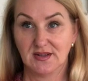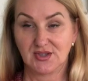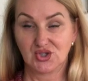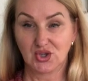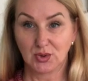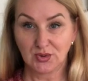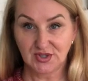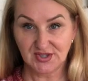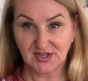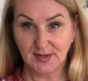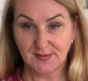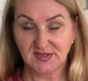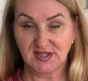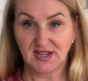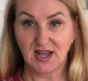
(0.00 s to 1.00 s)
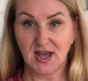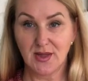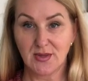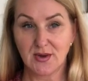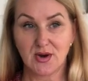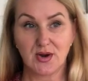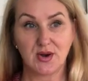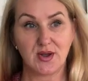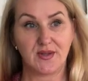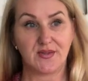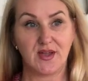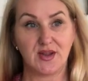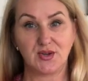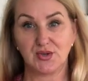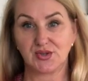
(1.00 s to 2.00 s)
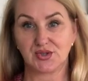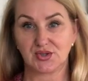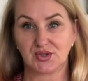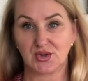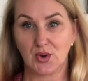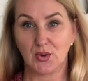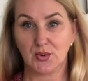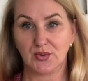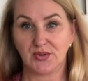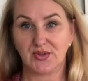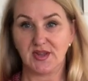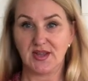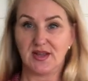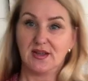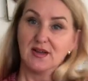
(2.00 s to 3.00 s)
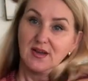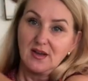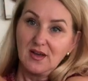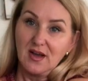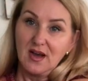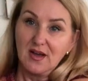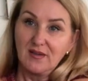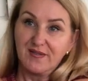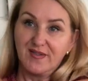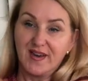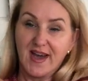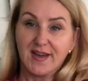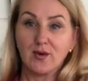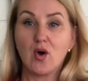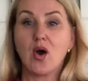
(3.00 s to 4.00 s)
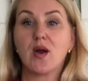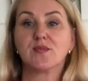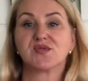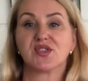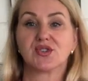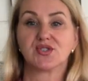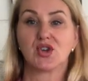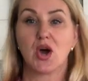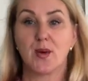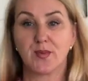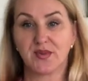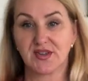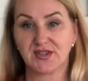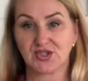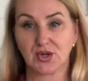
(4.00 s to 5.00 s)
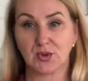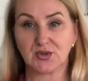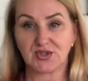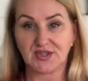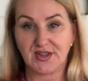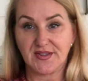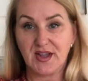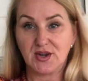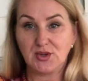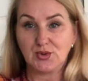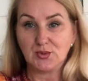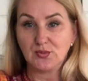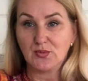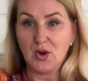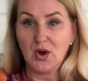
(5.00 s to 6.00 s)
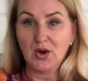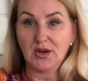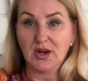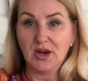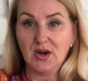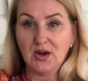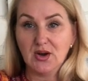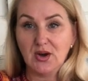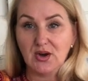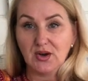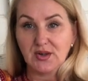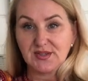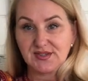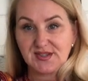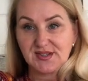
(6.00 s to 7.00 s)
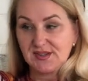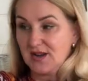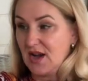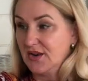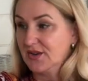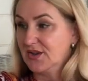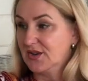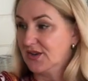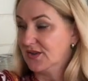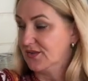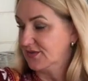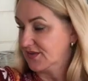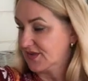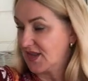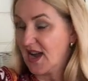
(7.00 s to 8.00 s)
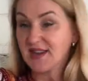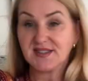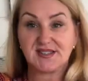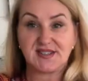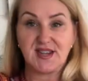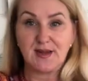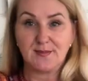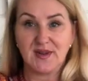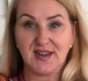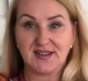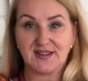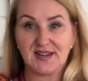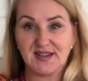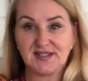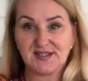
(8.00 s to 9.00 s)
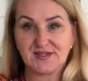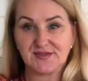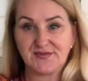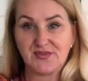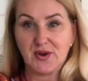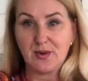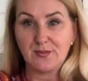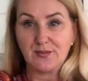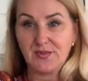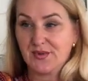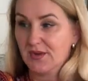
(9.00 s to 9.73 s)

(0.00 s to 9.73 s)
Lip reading: shoulder seams together, and then you sew the flat arms on top of the shoulders, and then you do one long under side seam like this from